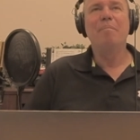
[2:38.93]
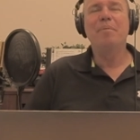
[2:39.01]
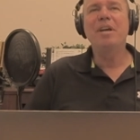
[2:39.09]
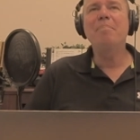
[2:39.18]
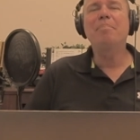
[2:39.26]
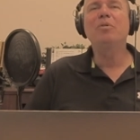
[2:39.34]

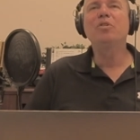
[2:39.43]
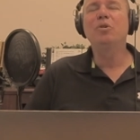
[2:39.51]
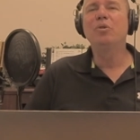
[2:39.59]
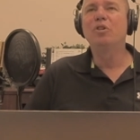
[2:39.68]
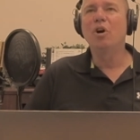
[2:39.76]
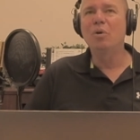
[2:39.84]
people
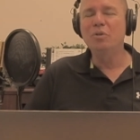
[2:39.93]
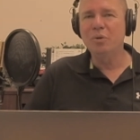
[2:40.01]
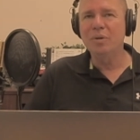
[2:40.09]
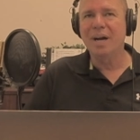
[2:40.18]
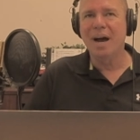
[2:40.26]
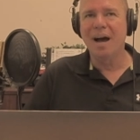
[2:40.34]
to go
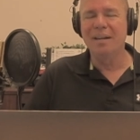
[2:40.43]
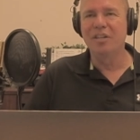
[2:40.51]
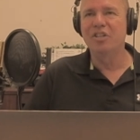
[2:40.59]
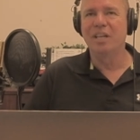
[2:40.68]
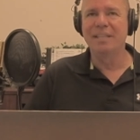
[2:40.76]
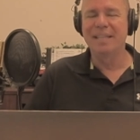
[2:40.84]
to
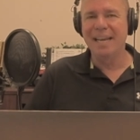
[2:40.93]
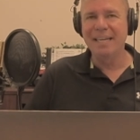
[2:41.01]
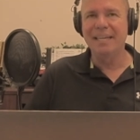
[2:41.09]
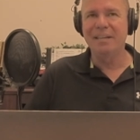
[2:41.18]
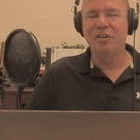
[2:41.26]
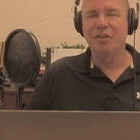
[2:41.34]
college and then
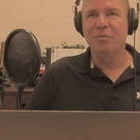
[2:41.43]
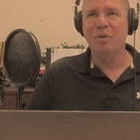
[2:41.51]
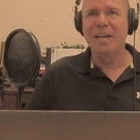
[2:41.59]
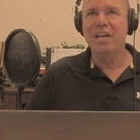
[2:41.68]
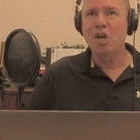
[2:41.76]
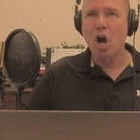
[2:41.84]
get a
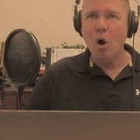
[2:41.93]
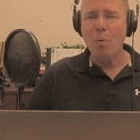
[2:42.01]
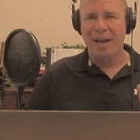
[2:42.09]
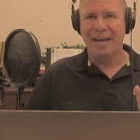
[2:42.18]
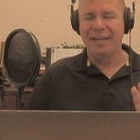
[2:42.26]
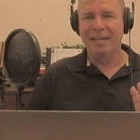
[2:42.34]
degree,
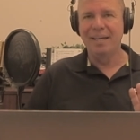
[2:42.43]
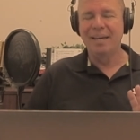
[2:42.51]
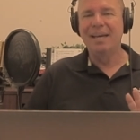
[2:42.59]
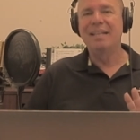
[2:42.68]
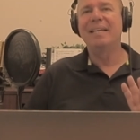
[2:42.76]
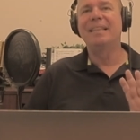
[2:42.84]
knowing
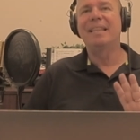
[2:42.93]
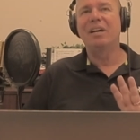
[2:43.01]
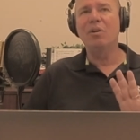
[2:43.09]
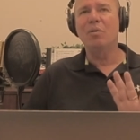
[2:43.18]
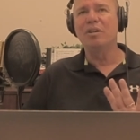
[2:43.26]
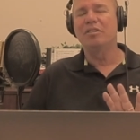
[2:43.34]
that
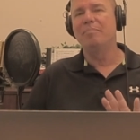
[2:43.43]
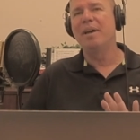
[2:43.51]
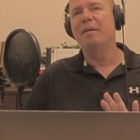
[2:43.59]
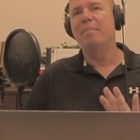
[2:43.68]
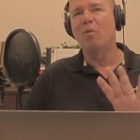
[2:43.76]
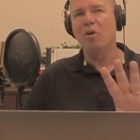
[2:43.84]
they're going to
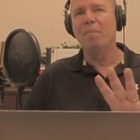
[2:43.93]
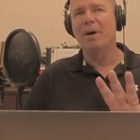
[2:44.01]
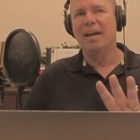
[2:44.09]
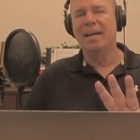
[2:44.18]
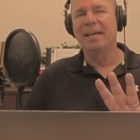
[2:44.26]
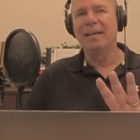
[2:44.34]
make more
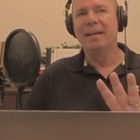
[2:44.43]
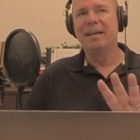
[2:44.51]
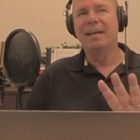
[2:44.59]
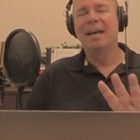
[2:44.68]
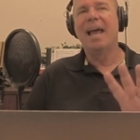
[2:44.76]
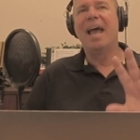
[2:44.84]
money.
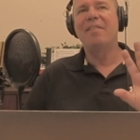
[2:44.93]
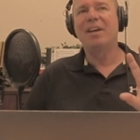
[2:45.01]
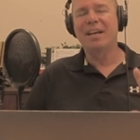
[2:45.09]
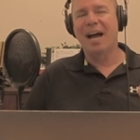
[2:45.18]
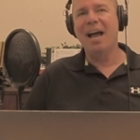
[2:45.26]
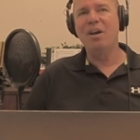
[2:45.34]
And the
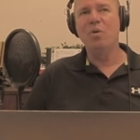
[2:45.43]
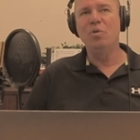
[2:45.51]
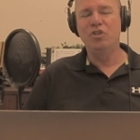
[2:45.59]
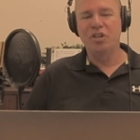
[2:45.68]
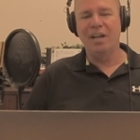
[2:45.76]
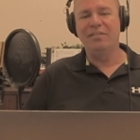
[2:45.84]
guy who
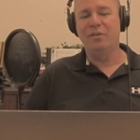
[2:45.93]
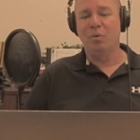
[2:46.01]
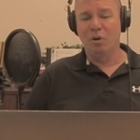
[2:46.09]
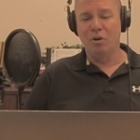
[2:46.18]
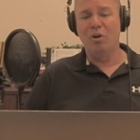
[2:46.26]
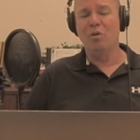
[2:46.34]
just,
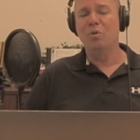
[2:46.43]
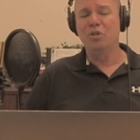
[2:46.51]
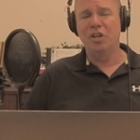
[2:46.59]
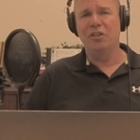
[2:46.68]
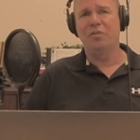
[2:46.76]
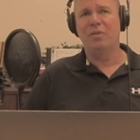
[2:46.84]
or girl who
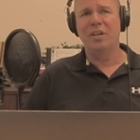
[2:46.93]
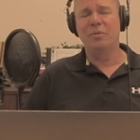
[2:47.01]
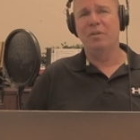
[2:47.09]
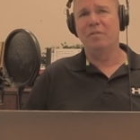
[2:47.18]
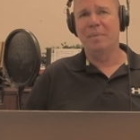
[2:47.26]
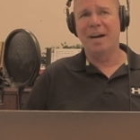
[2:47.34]
just
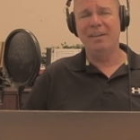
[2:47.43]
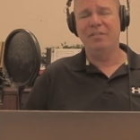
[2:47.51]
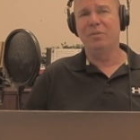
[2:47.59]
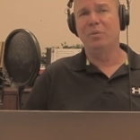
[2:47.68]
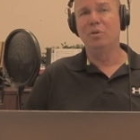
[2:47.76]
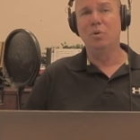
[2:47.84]
graduated from high
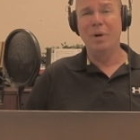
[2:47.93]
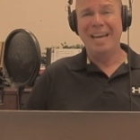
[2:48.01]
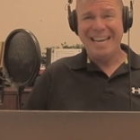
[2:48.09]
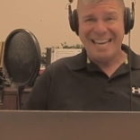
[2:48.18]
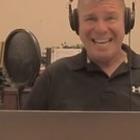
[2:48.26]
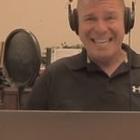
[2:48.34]
school, who
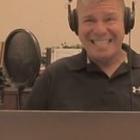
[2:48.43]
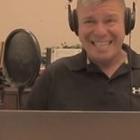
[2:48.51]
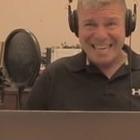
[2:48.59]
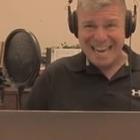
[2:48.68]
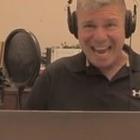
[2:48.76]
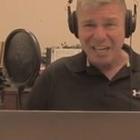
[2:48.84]
is
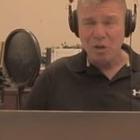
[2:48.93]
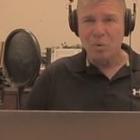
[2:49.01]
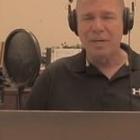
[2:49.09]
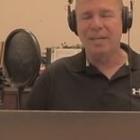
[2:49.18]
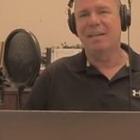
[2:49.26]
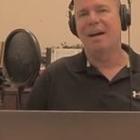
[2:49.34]
not
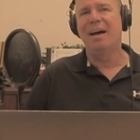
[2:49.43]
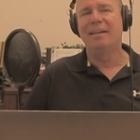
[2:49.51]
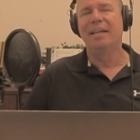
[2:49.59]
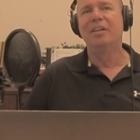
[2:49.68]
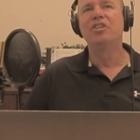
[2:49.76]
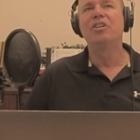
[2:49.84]
going to
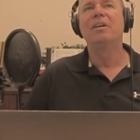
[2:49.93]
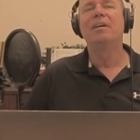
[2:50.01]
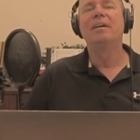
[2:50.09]
college